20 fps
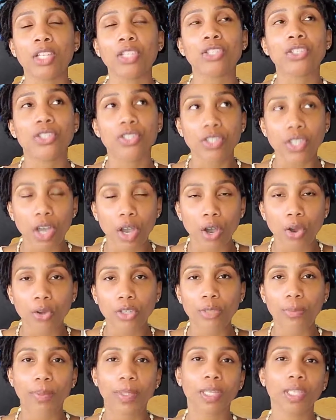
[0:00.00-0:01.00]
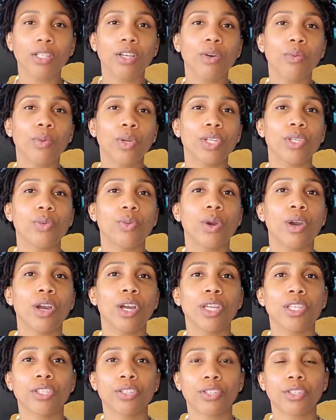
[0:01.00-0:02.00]
So, depending on where you
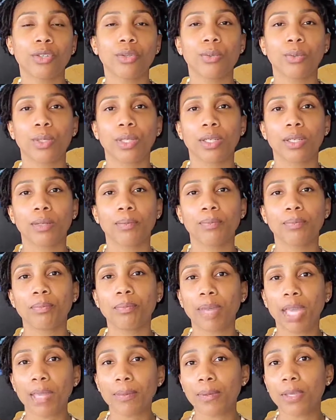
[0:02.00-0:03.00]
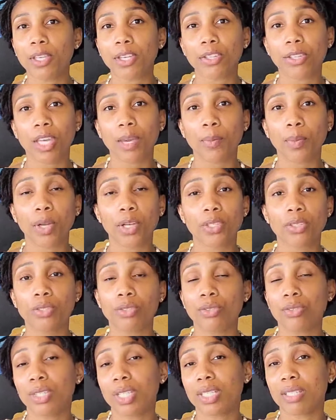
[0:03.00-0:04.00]
are in your career, maybe you're that
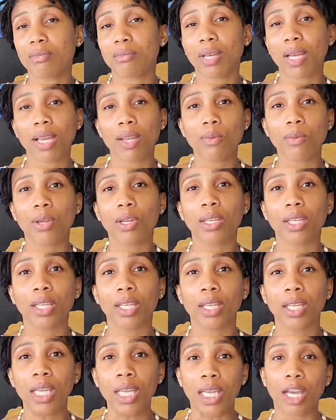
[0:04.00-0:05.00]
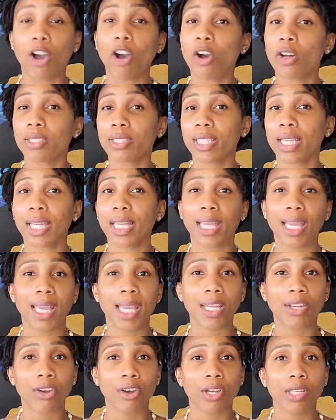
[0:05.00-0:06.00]
person who doesn't mind working all day
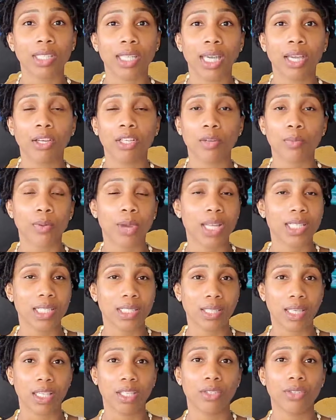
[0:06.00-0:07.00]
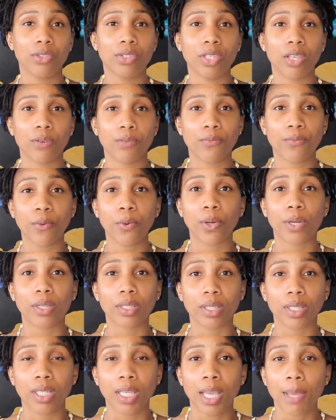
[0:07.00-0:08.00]
and all night on a project that you set
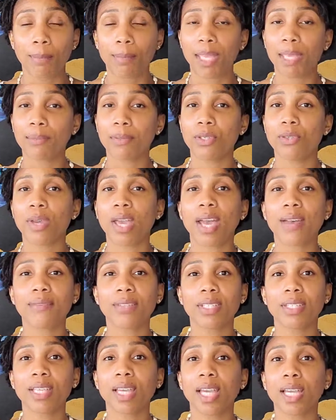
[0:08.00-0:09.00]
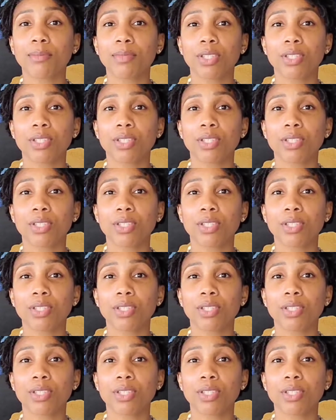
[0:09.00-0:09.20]
forth. Maybe you have the time